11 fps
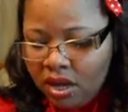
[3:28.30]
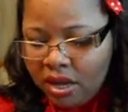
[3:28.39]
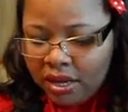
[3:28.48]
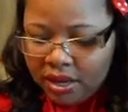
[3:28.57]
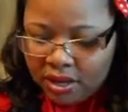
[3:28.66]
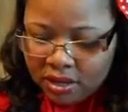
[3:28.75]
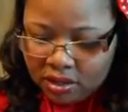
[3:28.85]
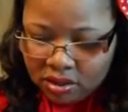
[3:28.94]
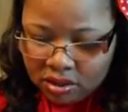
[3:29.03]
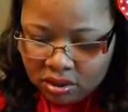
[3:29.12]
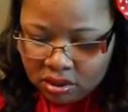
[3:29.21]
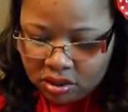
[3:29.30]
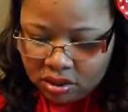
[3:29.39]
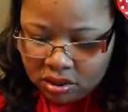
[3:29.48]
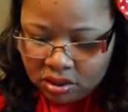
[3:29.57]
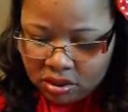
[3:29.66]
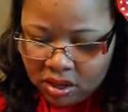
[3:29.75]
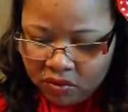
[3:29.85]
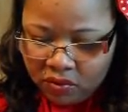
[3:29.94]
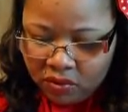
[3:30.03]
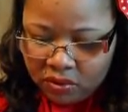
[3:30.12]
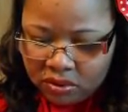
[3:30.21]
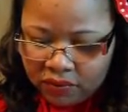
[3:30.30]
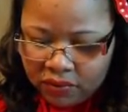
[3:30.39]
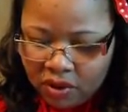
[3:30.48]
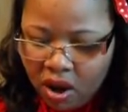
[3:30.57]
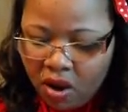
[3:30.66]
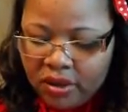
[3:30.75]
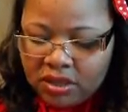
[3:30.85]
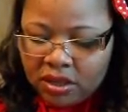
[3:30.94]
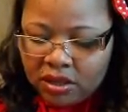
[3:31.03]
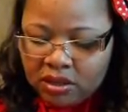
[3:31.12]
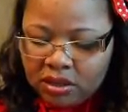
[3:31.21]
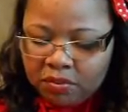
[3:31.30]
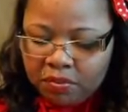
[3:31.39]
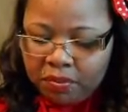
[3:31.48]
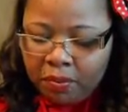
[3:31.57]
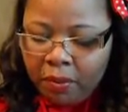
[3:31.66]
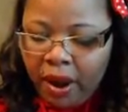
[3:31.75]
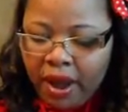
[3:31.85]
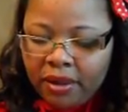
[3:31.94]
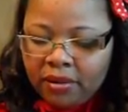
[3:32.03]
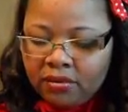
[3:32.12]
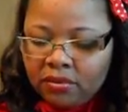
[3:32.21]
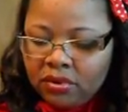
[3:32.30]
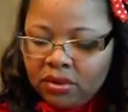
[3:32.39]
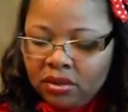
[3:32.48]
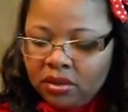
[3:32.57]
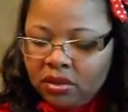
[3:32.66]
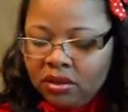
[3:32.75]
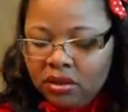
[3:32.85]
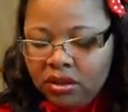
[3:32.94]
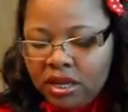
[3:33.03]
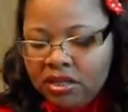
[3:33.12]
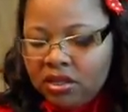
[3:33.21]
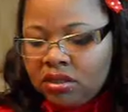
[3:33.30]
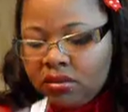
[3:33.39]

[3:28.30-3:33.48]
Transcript: it is a full Oh, it says spray. Let's